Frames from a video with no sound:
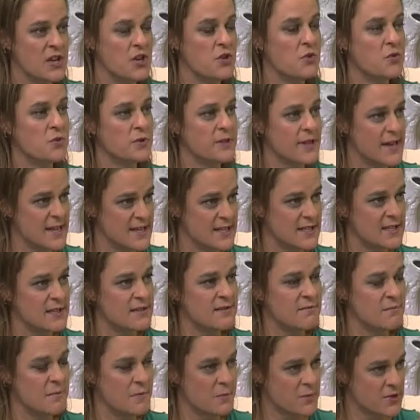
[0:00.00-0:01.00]
your
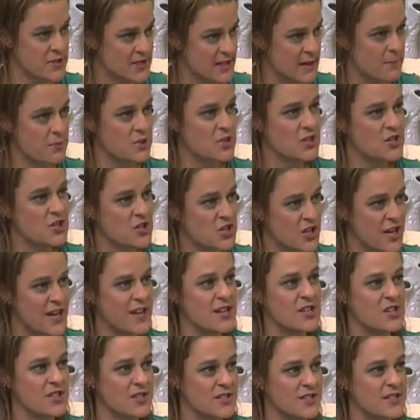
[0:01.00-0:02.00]
taste perception
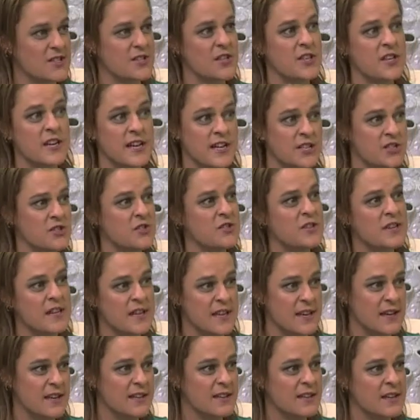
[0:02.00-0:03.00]
changes, so yeah. the less you
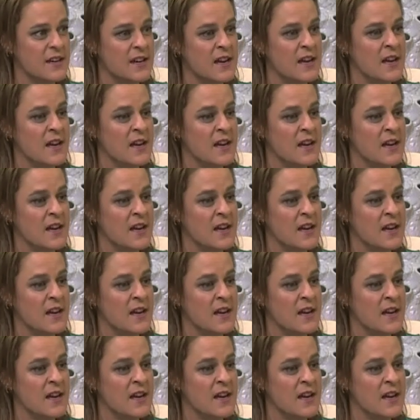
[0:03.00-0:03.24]
need.